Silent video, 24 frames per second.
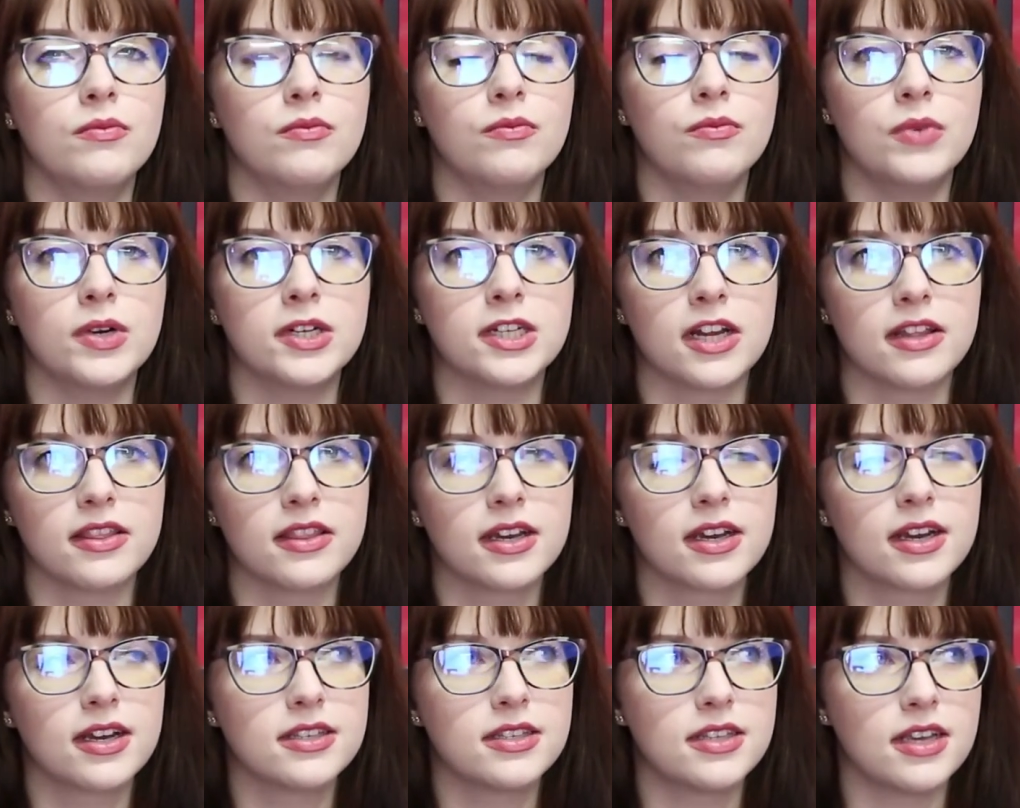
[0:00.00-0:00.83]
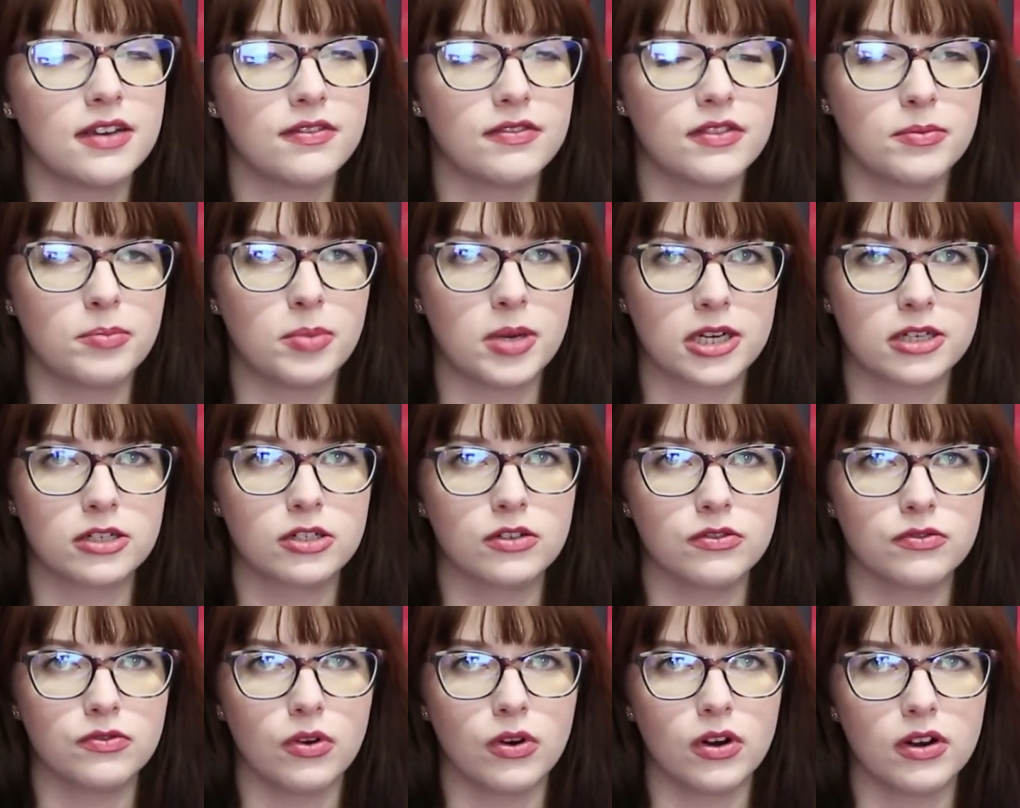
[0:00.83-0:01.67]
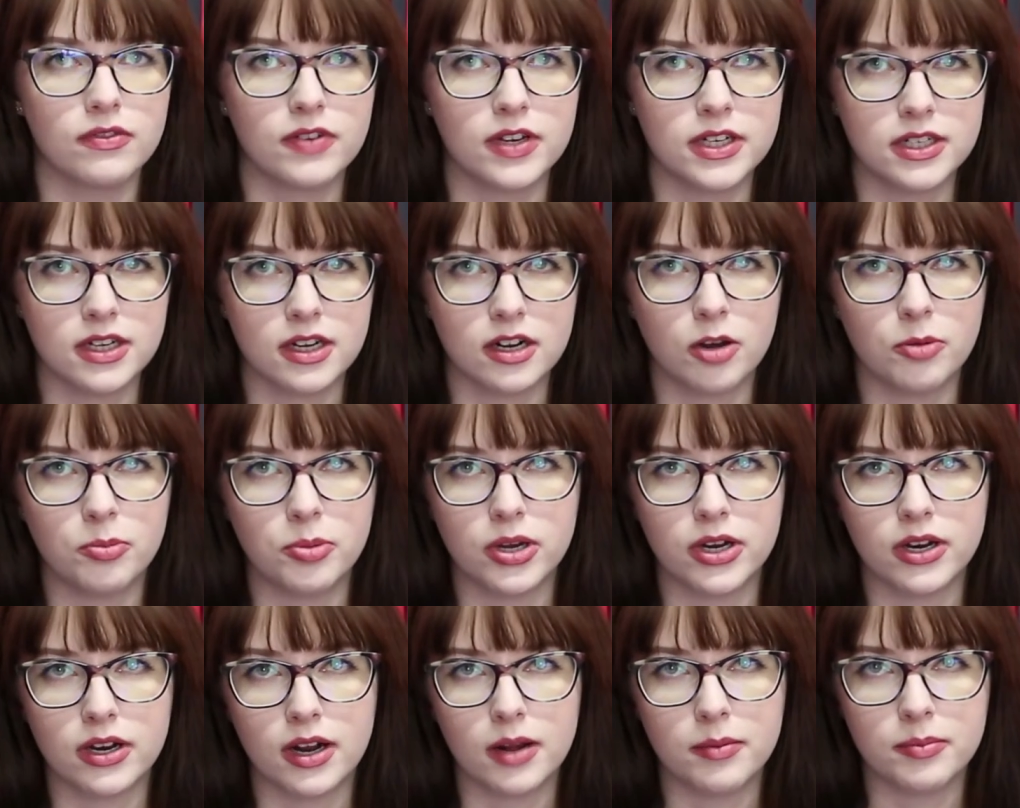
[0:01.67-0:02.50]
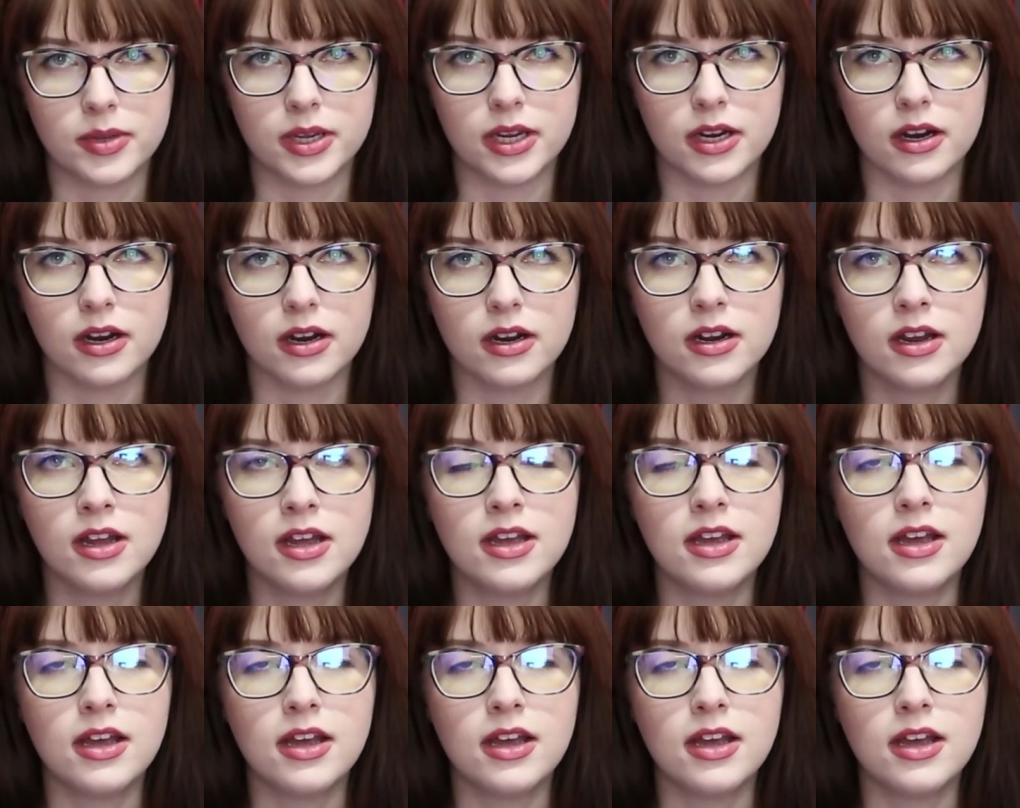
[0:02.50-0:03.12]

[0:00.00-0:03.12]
which I think I saved the picture for. If I did, I'll put it up here.